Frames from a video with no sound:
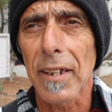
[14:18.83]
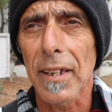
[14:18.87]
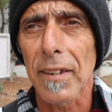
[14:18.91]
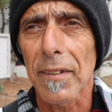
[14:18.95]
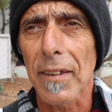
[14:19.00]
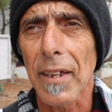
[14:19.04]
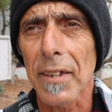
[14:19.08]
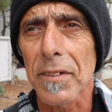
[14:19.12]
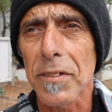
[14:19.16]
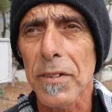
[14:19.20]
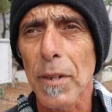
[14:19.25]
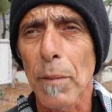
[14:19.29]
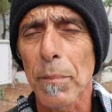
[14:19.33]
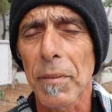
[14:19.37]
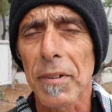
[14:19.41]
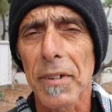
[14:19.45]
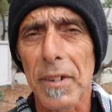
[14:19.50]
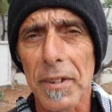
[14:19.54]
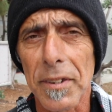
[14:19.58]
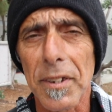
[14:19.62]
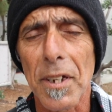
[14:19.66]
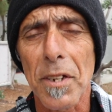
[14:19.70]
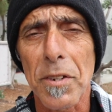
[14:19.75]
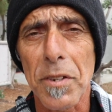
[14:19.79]
That's something
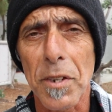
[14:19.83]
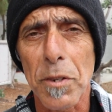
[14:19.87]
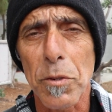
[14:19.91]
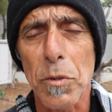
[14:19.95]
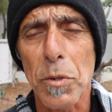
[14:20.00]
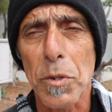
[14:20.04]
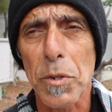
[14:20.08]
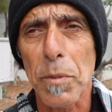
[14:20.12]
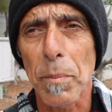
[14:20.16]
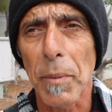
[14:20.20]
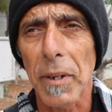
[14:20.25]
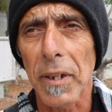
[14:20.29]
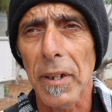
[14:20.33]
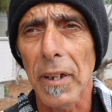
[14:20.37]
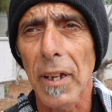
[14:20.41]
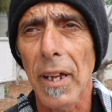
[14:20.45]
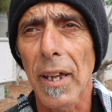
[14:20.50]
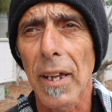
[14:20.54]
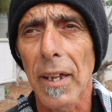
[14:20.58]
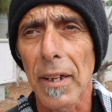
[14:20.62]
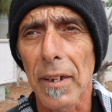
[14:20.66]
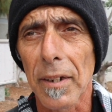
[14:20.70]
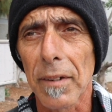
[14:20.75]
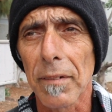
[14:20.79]
that does interest me,
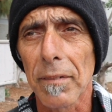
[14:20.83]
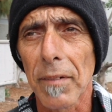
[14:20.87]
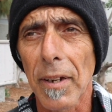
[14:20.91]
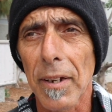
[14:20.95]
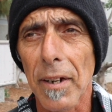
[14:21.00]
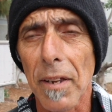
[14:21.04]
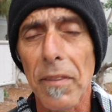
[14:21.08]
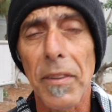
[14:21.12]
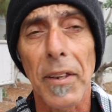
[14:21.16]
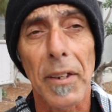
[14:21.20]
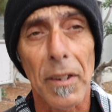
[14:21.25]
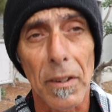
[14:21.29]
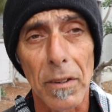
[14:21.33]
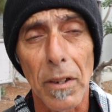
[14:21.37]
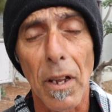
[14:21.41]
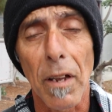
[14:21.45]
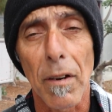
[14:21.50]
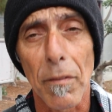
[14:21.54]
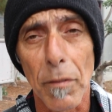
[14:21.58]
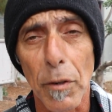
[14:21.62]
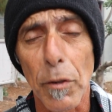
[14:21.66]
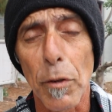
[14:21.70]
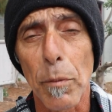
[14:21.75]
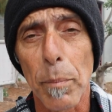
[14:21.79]
and I think a
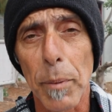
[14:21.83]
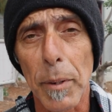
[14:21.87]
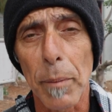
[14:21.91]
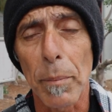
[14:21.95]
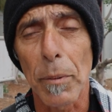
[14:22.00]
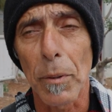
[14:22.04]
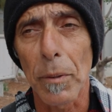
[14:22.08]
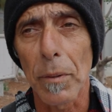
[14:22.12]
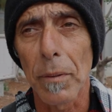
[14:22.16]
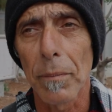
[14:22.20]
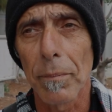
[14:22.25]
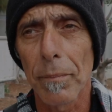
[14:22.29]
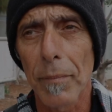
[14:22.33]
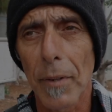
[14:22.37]
lot of other people.